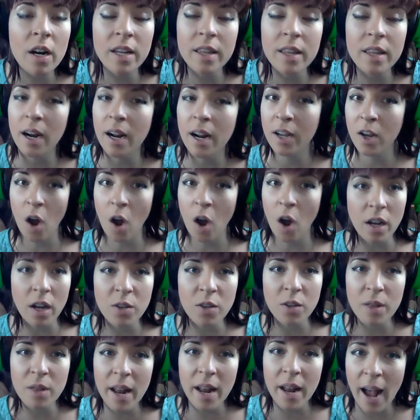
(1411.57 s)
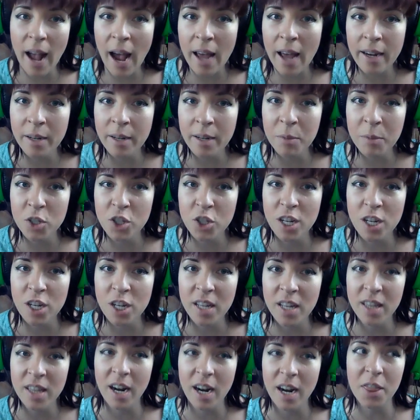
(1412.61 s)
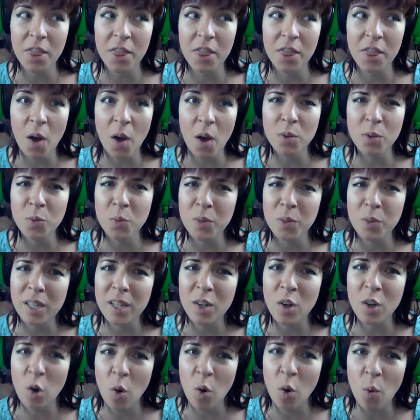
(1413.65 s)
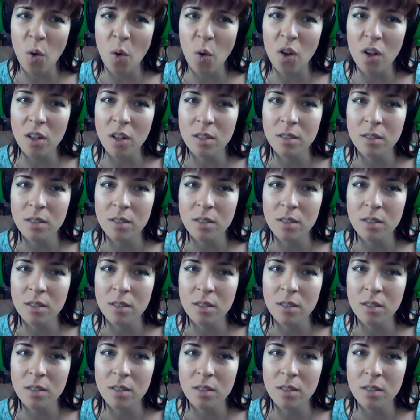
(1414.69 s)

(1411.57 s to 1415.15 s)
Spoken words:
that I got you that adding machine that I thought was really cool.